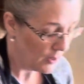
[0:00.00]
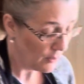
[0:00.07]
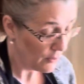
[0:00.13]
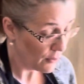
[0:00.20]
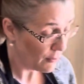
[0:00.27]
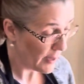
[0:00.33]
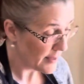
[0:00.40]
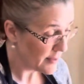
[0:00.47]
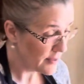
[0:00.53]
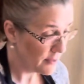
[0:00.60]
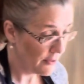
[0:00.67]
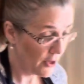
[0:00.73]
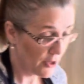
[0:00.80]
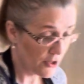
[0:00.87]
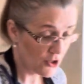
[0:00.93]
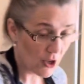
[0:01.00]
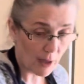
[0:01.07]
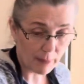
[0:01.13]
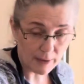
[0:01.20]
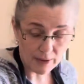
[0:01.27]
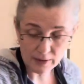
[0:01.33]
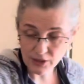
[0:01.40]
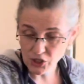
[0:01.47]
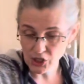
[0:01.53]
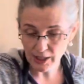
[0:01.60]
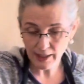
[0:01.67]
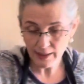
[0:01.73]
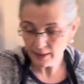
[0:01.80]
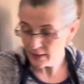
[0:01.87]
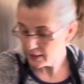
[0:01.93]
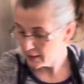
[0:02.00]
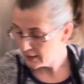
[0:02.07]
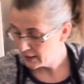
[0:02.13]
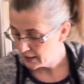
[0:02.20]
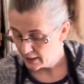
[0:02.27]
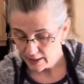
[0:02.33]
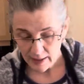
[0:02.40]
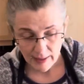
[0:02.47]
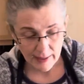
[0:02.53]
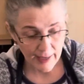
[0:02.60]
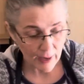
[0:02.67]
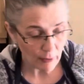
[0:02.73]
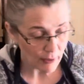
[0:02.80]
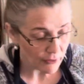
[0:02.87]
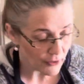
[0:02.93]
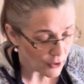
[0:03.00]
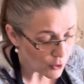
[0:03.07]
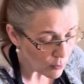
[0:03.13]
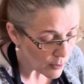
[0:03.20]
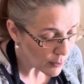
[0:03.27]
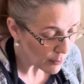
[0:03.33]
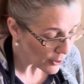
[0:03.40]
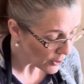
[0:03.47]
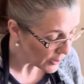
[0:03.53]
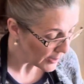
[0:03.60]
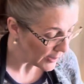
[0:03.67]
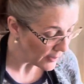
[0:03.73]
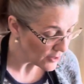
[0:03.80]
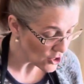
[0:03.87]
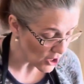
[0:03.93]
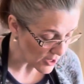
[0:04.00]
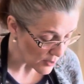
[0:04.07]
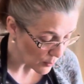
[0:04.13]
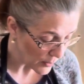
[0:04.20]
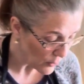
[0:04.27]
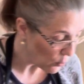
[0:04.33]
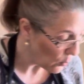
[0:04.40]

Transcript: the rest of our tropical chicken. Now, if you were working just with